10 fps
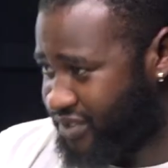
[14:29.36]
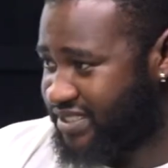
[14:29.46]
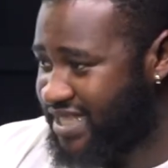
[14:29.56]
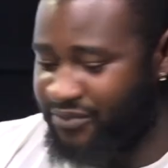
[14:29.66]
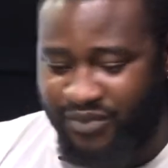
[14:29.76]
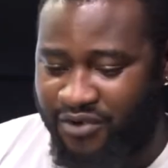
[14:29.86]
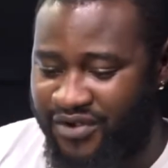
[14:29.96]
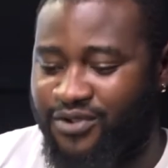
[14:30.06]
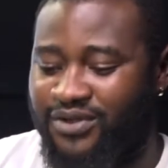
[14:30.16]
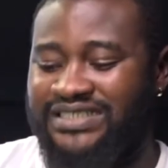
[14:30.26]
understand? We're
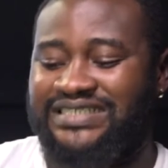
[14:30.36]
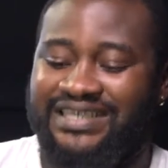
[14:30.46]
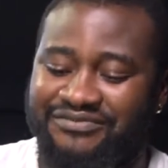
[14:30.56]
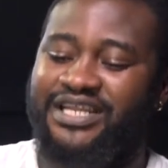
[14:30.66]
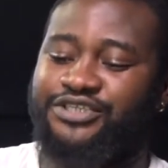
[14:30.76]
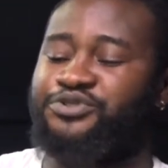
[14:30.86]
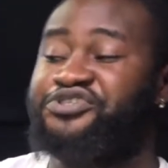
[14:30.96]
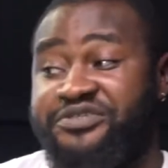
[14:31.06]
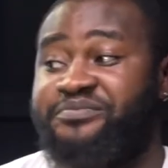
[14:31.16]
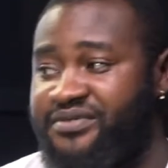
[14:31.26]
already calling it a
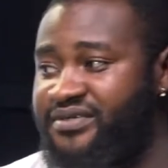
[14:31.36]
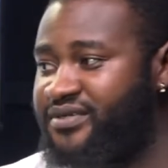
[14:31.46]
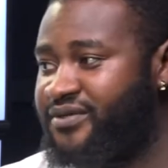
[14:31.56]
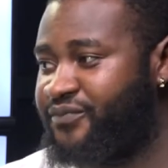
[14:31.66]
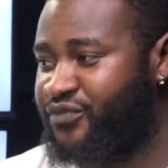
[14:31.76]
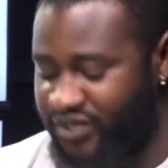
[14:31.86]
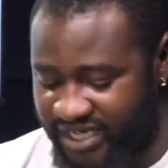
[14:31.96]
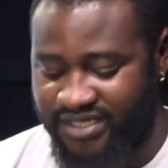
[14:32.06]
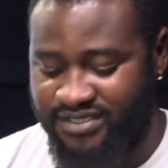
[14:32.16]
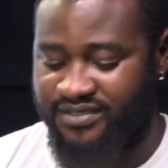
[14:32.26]
relationship. You
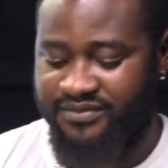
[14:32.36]
get?